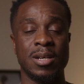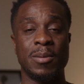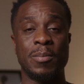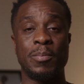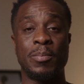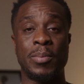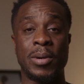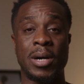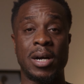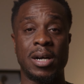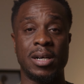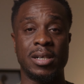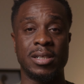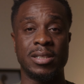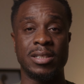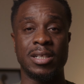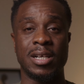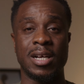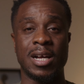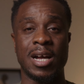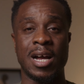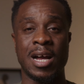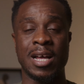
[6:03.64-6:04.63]
But
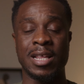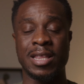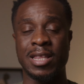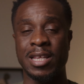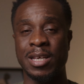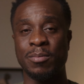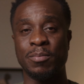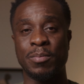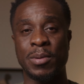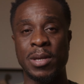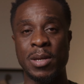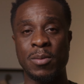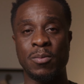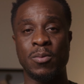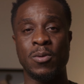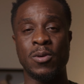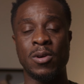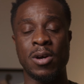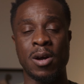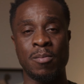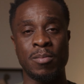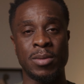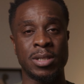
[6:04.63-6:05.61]
I think
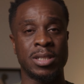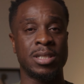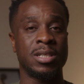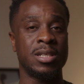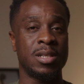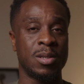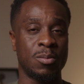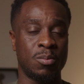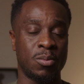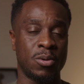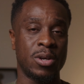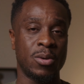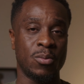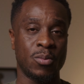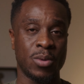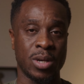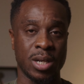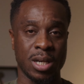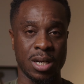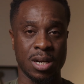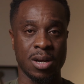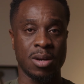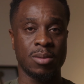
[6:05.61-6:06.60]
people are missing the point
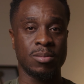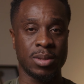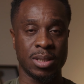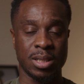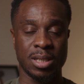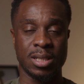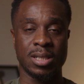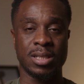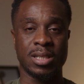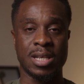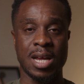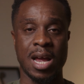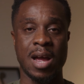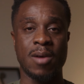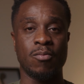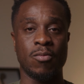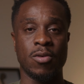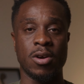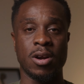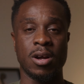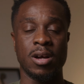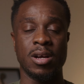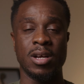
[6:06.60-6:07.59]
when it comes to this
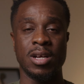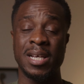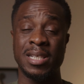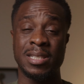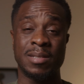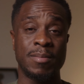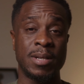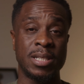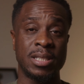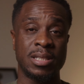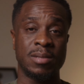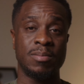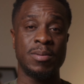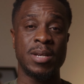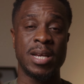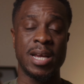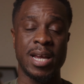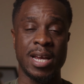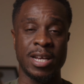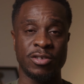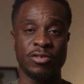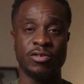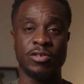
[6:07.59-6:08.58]
camera. It's meant to be an
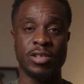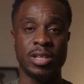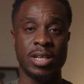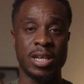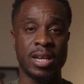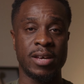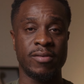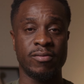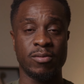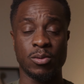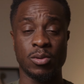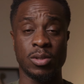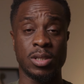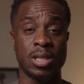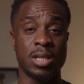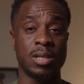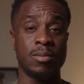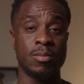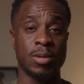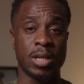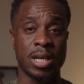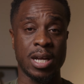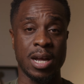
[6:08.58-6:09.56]
entry-level
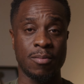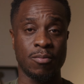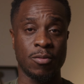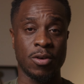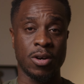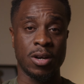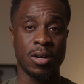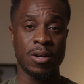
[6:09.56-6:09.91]
cinema camera.